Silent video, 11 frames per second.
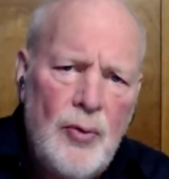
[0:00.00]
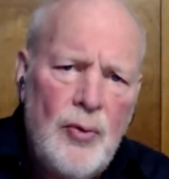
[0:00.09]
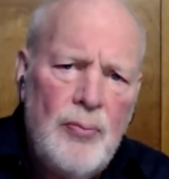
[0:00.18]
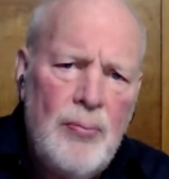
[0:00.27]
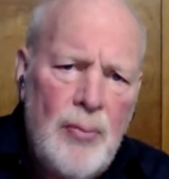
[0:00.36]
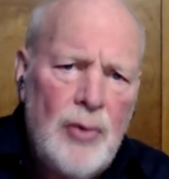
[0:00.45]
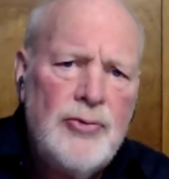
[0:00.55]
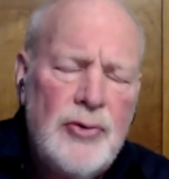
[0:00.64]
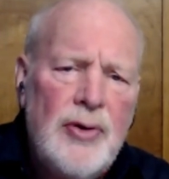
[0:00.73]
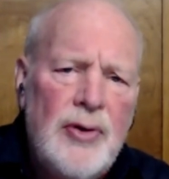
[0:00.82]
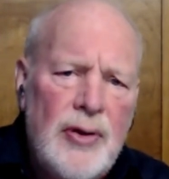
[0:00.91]
most
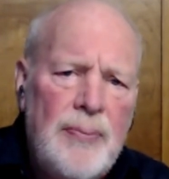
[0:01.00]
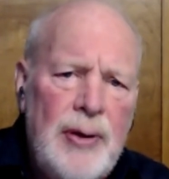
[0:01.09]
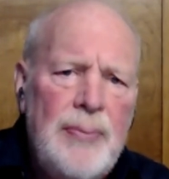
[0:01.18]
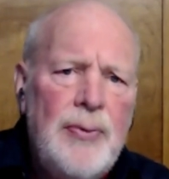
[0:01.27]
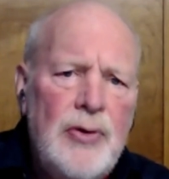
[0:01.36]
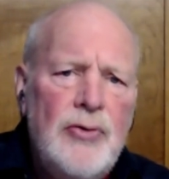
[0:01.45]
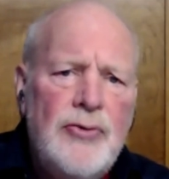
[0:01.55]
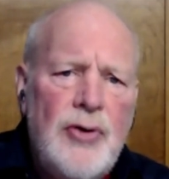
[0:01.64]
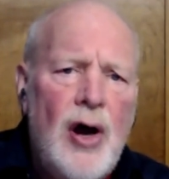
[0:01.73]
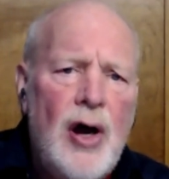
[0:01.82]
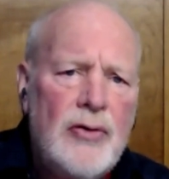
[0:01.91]
of the people you
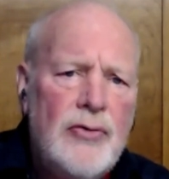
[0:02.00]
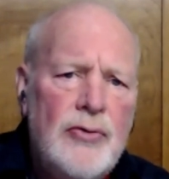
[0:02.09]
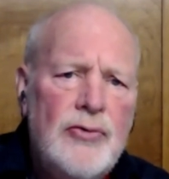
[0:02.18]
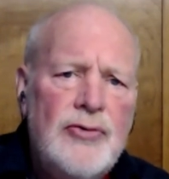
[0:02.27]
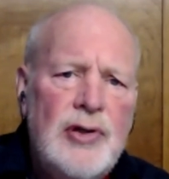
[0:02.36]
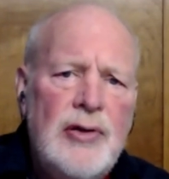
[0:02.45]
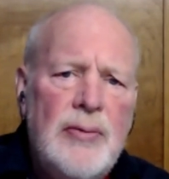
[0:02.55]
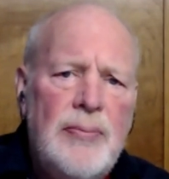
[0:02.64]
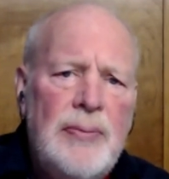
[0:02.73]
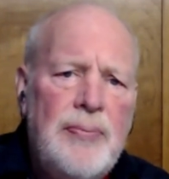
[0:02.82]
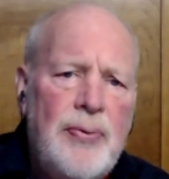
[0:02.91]
talk to seem to
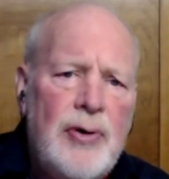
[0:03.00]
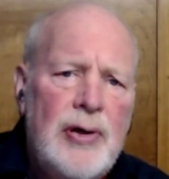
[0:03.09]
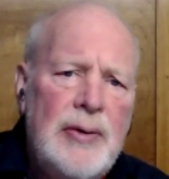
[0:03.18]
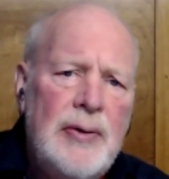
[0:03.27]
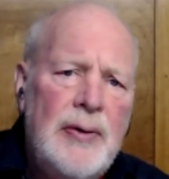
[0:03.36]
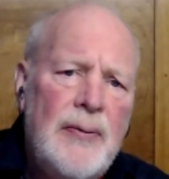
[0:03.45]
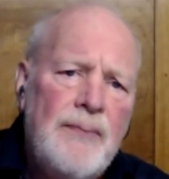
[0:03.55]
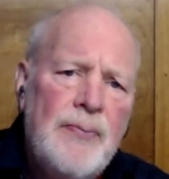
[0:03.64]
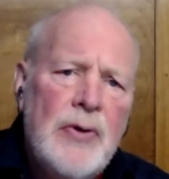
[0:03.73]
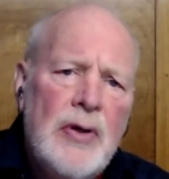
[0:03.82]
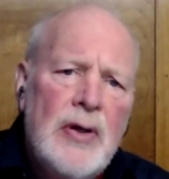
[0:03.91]
be pretty,
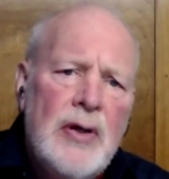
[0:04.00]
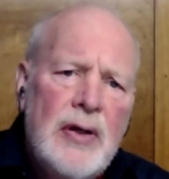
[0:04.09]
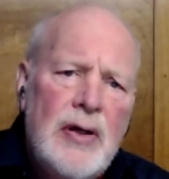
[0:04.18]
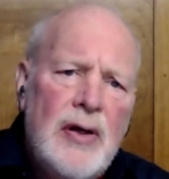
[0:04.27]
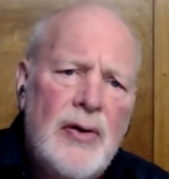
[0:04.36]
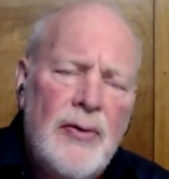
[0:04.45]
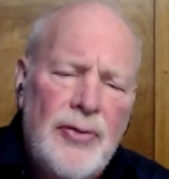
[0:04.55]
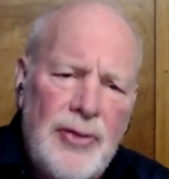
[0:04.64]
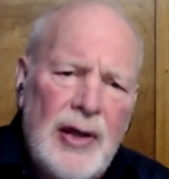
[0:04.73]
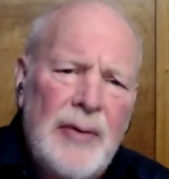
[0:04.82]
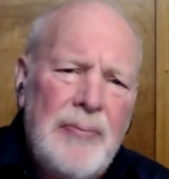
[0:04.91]

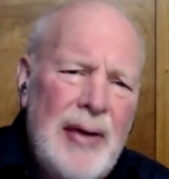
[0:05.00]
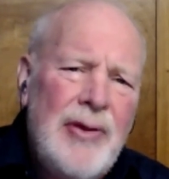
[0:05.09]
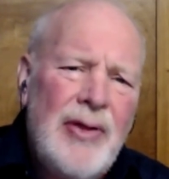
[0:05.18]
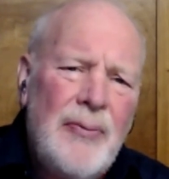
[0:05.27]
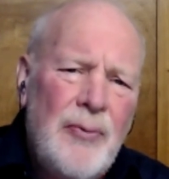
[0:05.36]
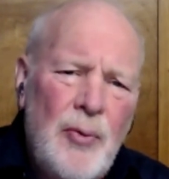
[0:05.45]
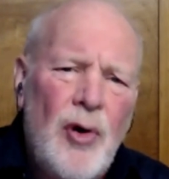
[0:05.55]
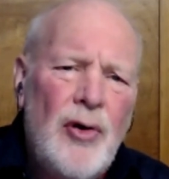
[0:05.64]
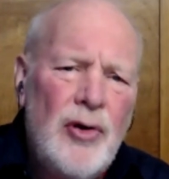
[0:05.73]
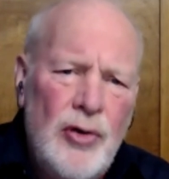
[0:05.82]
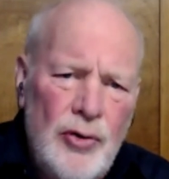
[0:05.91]
think maybe that we
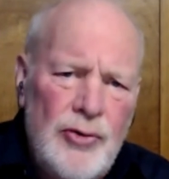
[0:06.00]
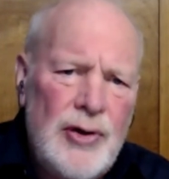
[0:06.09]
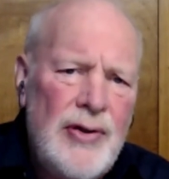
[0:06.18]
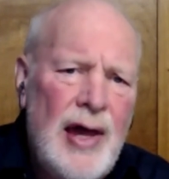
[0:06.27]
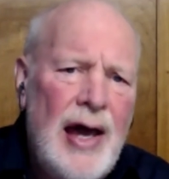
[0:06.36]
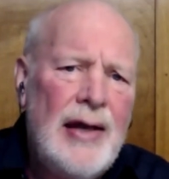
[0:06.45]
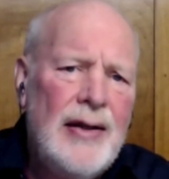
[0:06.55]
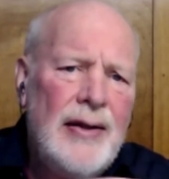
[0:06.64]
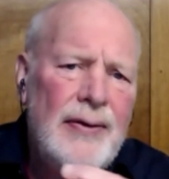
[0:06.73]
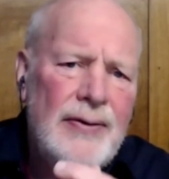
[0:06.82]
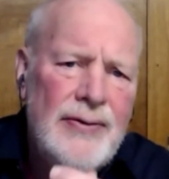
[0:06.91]
weren't using that
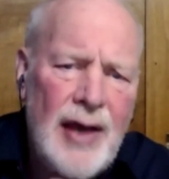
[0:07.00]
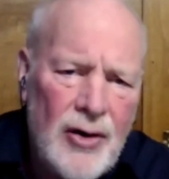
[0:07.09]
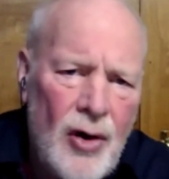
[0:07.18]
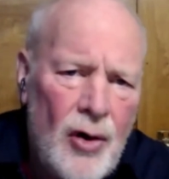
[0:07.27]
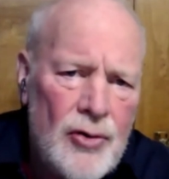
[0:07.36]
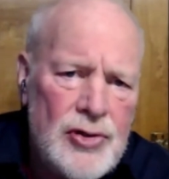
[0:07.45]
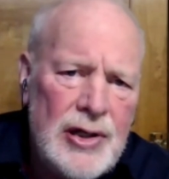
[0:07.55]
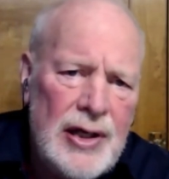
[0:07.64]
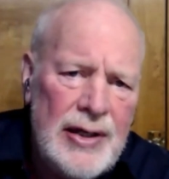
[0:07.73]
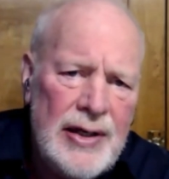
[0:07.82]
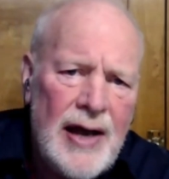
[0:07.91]

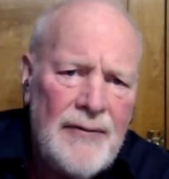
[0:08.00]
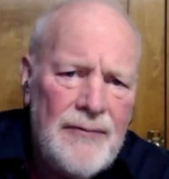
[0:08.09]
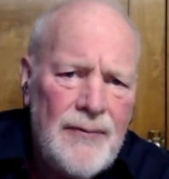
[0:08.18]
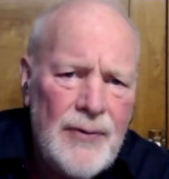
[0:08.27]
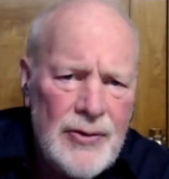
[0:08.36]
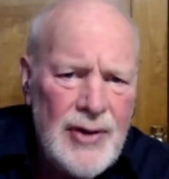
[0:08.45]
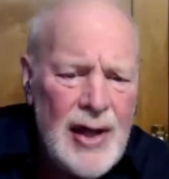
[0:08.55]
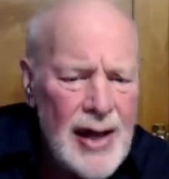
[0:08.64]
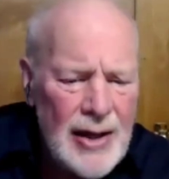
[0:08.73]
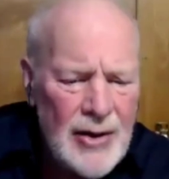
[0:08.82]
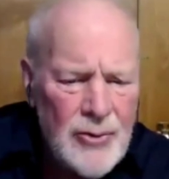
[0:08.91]
technology enough. Is that
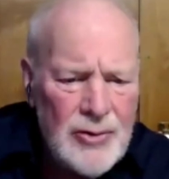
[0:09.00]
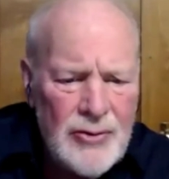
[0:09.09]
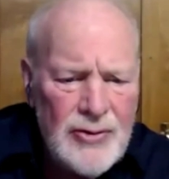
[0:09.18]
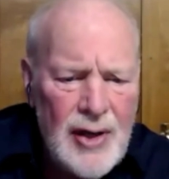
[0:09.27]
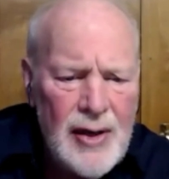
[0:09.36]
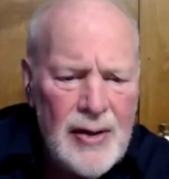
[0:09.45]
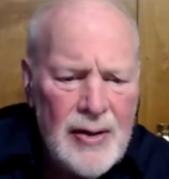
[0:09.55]
accurate to say?